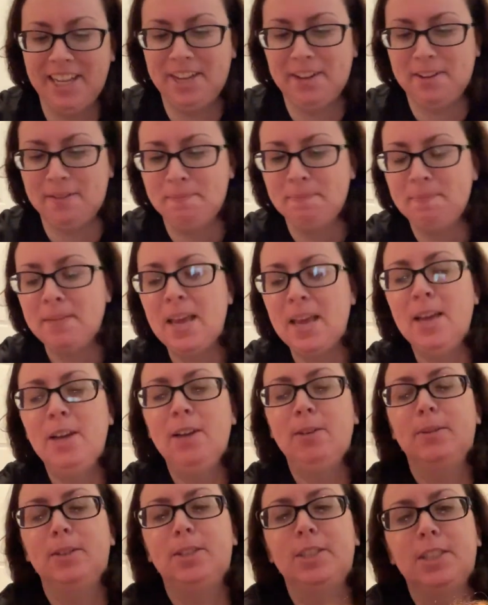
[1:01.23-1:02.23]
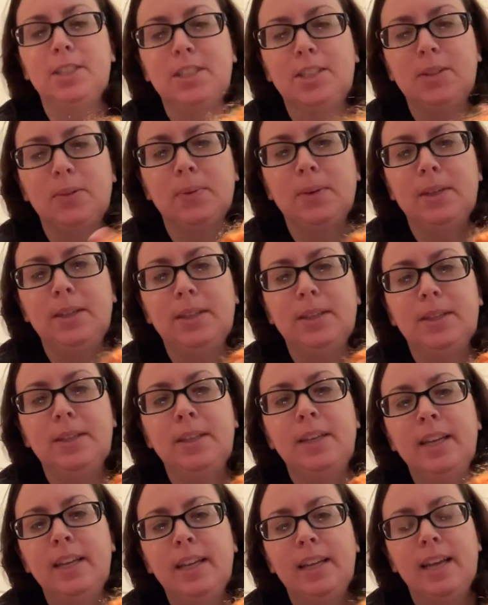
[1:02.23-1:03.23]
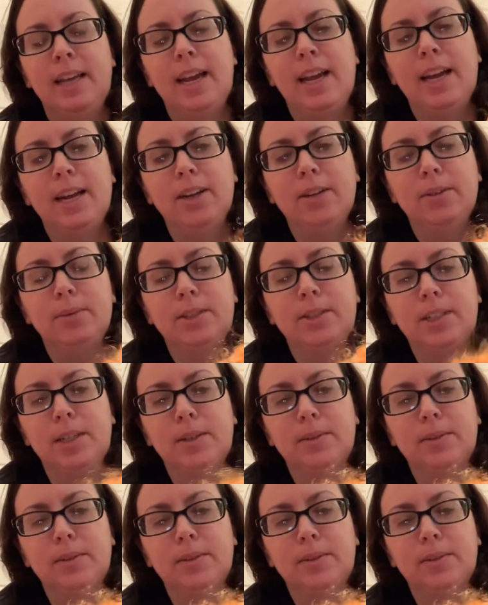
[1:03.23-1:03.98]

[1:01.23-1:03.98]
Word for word: um, but she has the real hair, which I